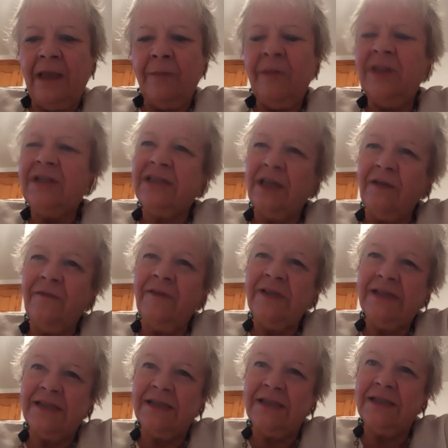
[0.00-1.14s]
But the
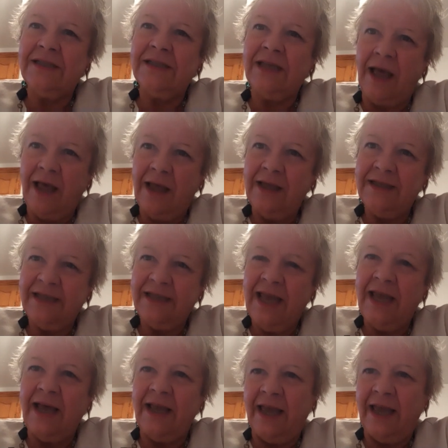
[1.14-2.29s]
toughest day
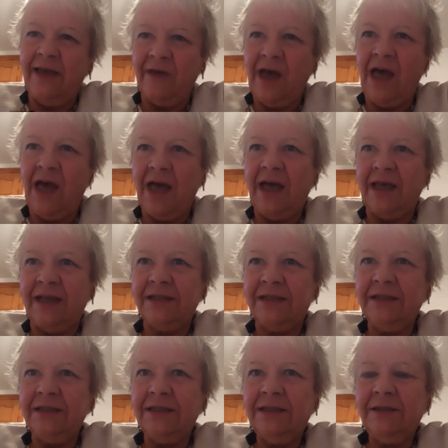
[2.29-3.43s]
I ever had,
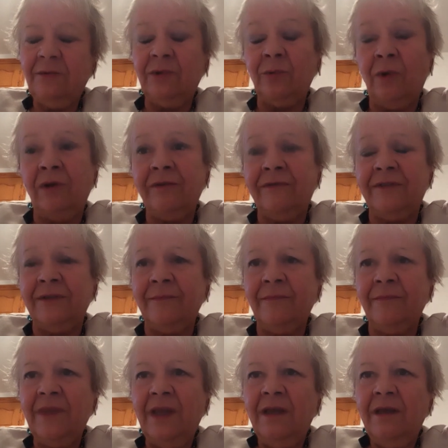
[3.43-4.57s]
or one of them,
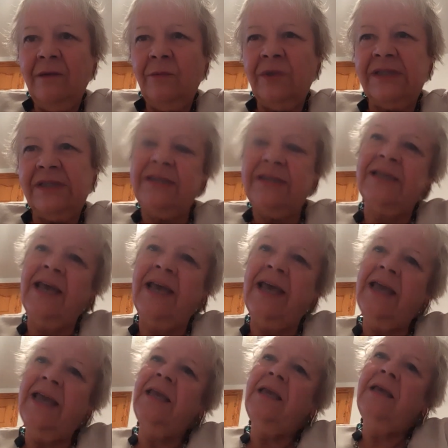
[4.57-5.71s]
was the
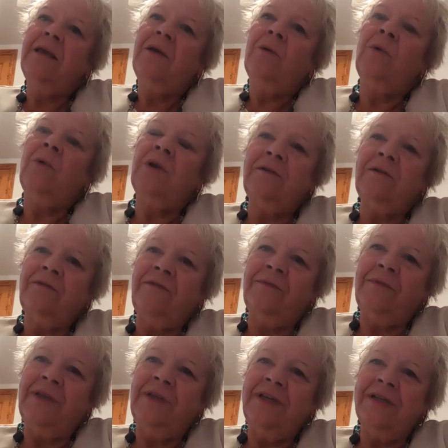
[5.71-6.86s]
day one of
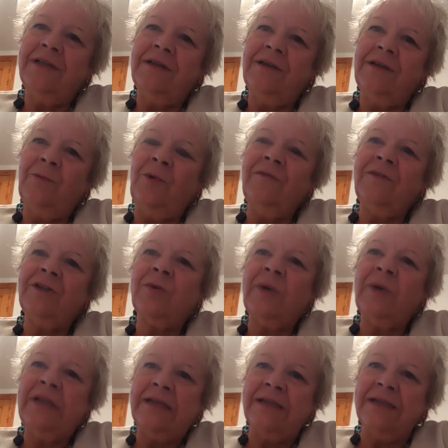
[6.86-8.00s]
the
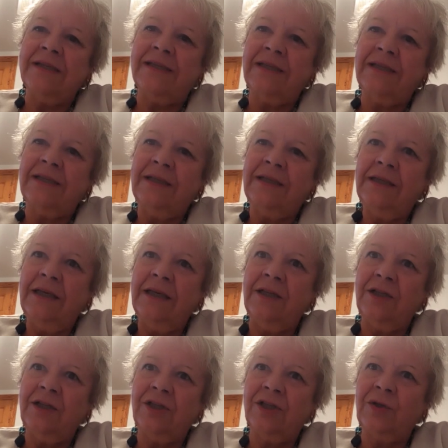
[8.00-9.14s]
twins in
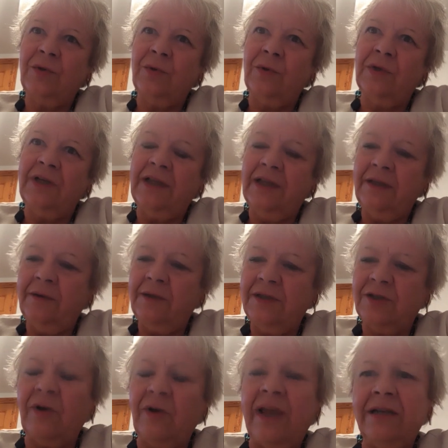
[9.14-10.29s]
the school, it's
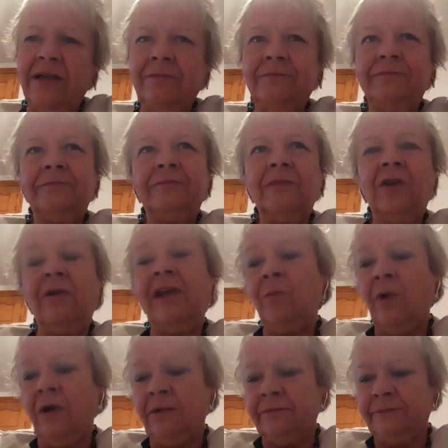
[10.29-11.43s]
grade
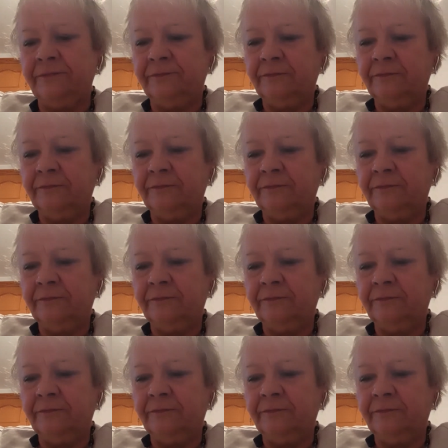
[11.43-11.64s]
1,